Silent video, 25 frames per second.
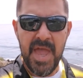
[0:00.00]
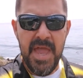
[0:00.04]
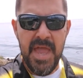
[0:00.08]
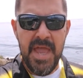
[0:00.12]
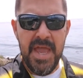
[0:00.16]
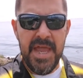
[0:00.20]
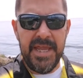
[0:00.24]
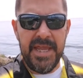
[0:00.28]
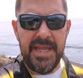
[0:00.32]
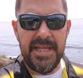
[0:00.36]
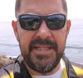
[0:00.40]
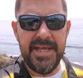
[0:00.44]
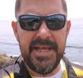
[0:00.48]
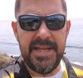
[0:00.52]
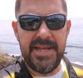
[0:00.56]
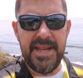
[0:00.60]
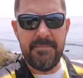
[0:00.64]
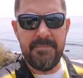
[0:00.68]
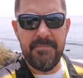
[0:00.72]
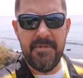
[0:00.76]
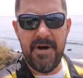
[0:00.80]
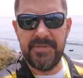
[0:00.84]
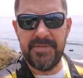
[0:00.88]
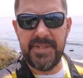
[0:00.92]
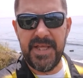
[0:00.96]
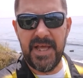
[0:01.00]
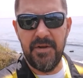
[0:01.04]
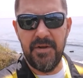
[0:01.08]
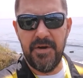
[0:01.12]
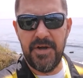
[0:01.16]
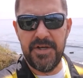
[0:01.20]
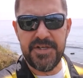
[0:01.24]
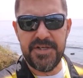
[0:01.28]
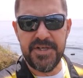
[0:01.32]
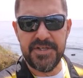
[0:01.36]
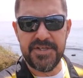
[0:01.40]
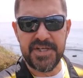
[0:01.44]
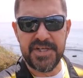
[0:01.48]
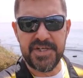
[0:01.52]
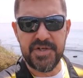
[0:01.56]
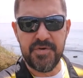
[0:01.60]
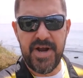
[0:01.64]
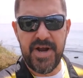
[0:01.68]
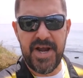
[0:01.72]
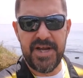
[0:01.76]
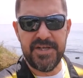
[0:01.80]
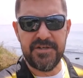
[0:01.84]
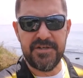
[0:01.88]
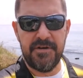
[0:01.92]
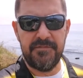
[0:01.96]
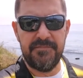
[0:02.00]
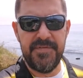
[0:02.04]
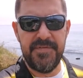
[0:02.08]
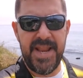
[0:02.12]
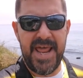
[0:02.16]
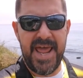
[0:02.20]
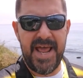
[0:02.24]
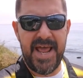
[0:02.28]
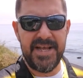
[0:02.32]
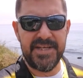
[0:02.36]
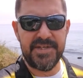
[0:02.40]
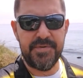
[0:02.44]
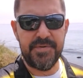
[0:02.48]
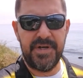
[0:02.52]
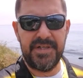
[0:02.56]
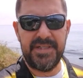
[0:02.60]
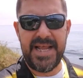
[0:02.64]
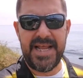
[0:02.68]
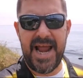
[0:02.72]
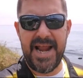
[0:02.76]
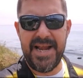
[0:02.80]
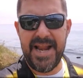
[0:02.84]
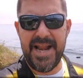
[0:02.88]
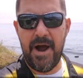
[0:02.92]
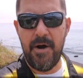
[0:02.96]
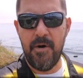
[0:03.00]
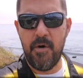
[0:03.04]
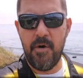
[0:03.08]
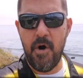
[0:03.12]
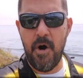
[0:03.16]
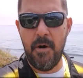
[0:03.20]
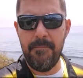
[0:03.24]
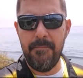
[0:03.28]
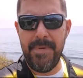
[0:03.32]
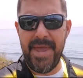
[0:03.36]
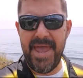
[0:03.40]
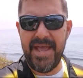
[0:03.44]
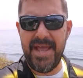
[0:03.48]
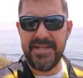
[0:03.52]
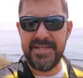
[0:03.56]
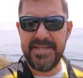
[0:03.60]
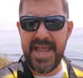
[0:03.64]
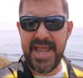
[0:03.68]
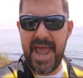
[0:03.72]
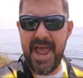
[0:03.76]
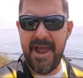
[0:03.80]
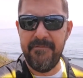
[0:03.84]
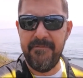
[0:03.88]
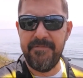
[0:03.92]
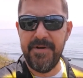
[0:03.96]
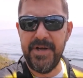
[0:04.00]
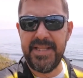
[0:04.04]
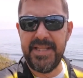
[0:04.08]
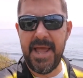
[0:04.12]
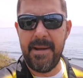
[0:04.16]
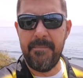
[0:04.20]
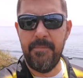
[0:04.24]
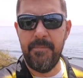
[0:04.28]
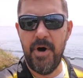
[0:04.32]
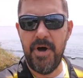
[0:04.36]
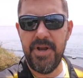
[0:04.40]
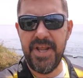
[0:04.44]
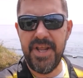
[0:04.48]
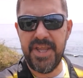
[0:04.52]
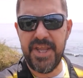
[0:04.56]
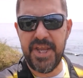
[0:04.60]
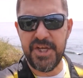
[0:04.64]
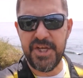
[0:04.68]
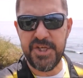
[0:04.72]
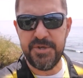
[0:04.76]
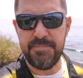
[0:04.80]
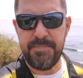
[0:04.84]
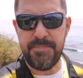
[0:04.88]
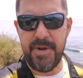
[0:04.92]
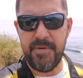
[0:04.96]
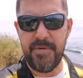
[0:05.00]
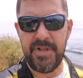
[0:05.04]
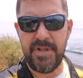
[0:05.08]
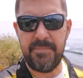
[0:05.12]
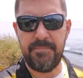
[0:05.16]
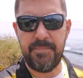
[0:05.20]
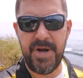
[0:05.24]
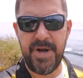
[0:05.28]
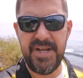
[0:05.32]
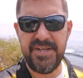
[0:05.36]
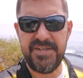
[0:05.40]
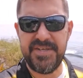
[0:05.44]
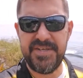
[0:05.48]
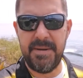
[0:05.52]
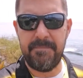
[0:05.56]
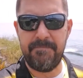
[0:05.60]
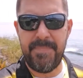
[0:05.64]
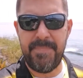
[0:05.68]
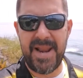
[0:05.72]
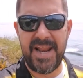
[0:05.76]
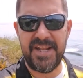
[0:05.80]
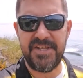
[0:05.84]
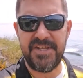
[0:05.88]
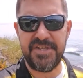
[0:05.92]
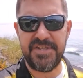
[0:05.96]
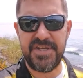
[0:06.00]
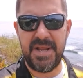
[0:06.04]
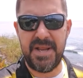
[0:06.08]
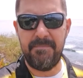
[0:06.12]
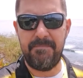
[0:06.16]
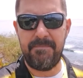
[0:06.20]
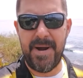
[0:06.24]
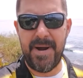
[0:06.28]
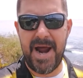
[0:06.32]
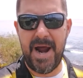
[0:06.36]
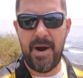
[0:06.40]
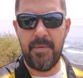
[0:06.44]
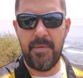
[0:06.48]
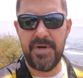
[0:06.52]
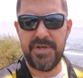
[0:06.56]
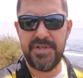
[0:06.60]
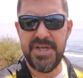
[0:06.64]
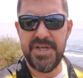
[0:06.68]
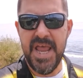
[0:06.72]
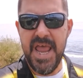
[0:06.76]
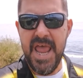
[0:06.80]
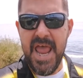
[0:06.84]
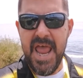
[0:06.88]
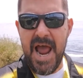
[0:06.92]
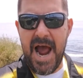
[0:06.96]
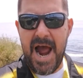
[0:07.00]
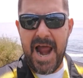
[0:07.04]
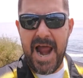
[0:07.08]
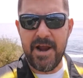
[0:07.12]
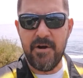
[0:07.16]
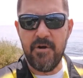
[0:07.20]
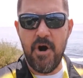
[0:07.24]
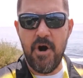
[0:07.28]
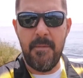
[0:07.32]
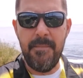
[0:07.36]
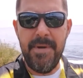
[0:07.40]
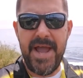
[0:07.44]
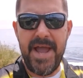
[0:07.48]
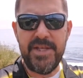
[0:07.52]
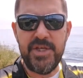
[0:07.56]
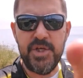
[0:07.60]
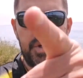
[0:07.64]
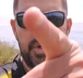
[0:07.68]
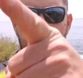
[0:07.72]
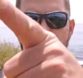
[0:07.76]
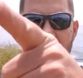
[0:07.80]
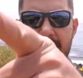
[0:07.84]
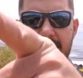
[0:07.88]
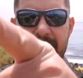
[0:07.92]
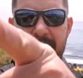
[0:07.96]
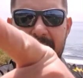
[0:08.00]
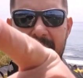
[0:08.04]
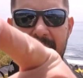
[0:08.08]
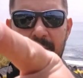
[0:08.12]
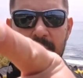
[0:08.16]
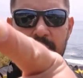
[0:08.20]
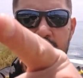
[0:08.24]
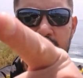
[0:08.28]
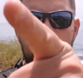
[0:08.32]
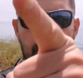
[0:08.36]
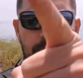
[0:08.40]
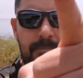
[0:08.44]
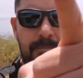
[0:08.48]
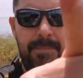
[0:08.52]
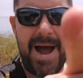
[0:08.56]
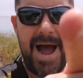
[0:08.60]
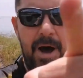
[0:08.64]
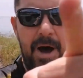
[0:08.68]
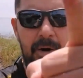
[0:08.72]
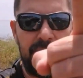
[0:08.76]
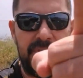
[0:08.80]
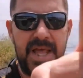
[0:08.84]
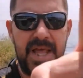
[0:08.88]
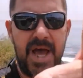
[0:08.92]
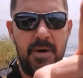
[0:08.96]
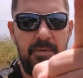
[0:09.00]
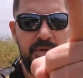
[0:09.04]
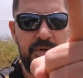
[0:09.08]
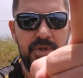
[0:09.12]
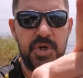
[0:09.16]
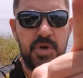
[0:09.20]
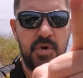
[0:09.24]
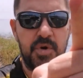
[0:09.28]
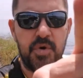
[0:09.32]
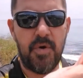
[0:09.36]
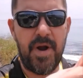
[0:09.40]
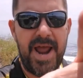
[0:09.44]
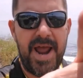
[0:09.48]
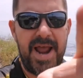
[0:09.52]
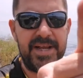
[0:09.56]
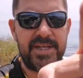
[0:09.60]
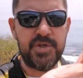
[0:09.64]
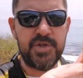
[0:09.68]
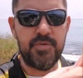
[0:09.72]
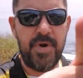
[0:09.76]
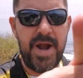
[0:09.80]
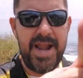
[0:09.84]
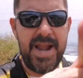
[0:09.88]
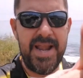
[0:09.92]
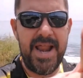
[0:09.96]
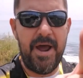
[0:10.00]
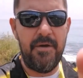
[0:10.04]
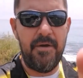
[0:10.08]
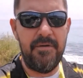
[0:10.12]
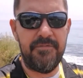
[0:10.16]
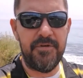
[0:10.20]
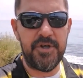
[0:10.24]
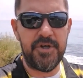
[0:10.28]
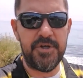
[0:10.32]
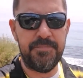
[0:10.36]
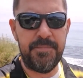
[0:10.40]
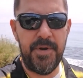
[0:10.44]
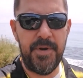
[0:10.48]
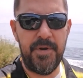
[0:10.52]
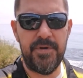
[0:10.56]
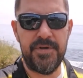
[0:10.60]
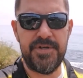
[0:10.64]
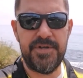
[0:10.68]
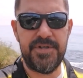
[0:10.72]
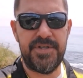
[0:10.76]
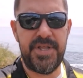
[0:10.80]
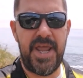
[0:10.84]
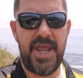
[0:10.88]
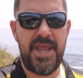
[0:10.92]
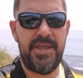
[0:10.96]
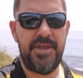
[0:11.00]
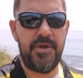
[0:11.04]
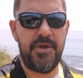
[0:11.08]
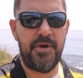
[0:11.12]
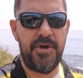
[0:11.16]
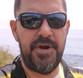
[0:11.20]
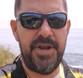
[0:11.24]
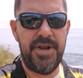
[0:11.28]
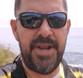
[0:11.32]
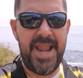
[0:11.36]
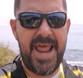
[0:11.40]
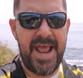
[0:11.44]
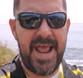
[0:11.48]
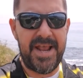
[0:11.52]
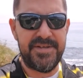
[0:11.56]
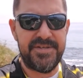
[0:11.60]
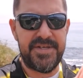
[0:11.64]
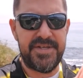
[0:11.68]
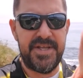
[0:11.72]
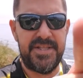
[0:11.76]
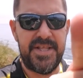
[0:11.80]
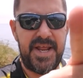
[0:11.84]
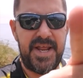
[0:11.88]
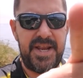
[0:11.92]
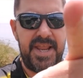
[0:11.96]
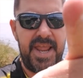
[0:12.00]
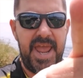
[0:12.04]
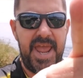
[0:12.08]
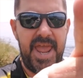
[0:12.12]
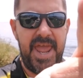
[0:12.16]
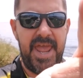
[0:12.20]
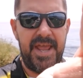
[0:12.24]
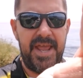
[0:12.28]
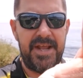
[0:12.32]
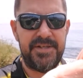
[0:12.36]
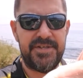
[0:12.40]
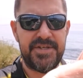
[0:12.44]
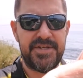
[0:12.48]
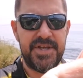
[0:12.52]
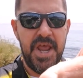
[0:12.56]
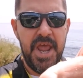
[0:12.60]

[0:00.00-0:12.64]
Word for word: In the name of the Lord Jesus Christ of Nazareth, I now command every demonic spirit, principalities, and powers. I command you right now to bow down to Christ. Right now, if we spirits, take your nasty, dirty hands